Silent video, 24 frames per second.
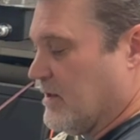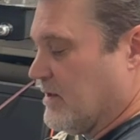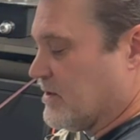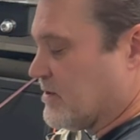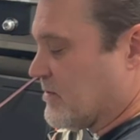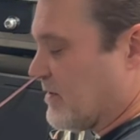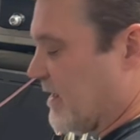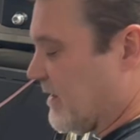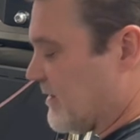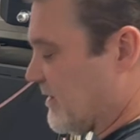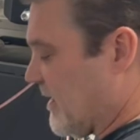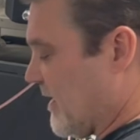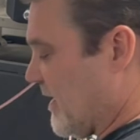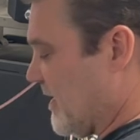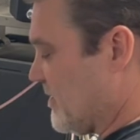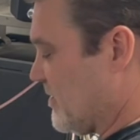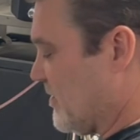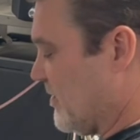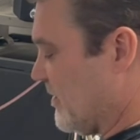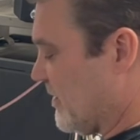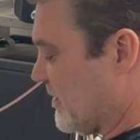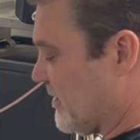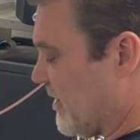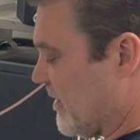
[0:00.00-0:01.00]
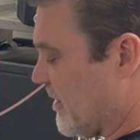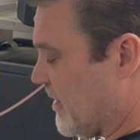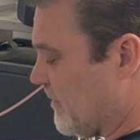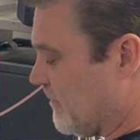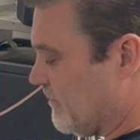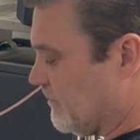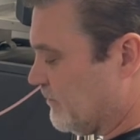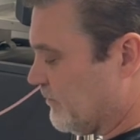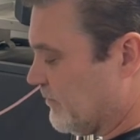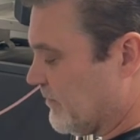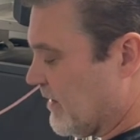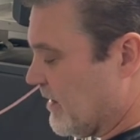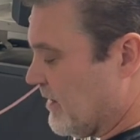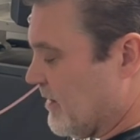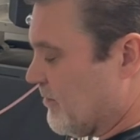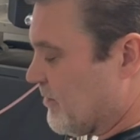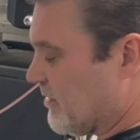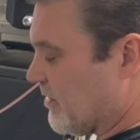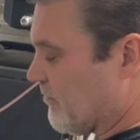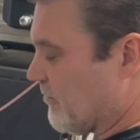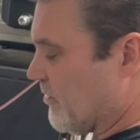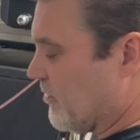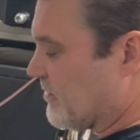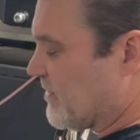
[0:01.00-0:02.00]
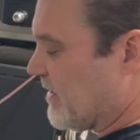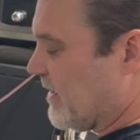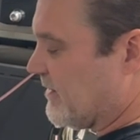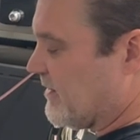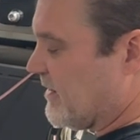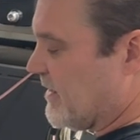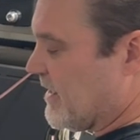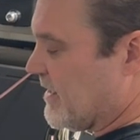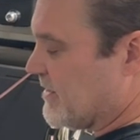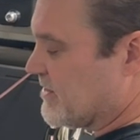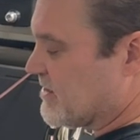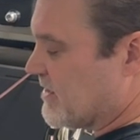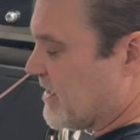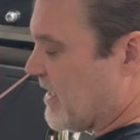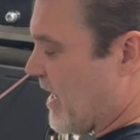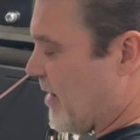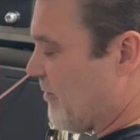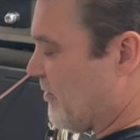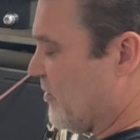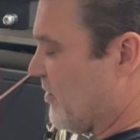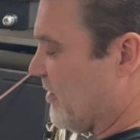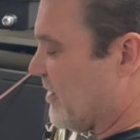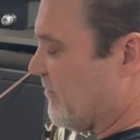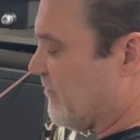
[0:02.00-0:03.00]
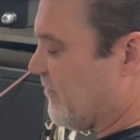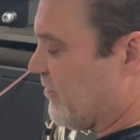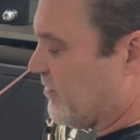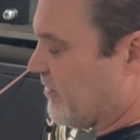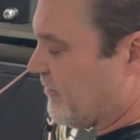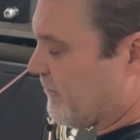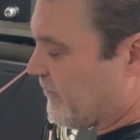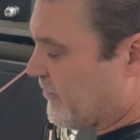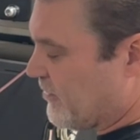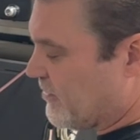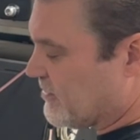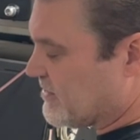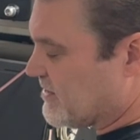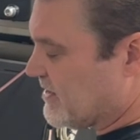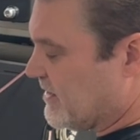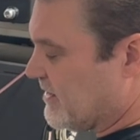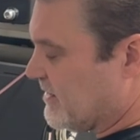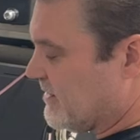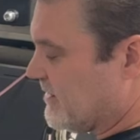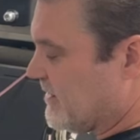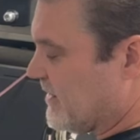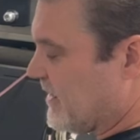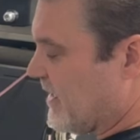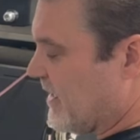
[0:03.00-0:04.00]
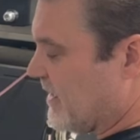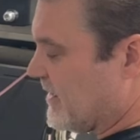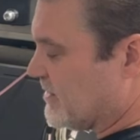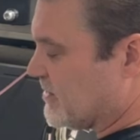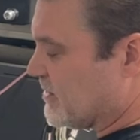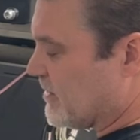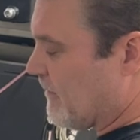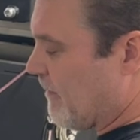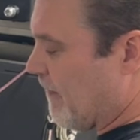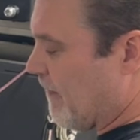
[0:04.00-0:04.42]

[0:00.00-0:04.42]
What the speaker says: So I got the gauge hooked up. I'm going to rotate the engine. I'm looking for the first hit of the gauge.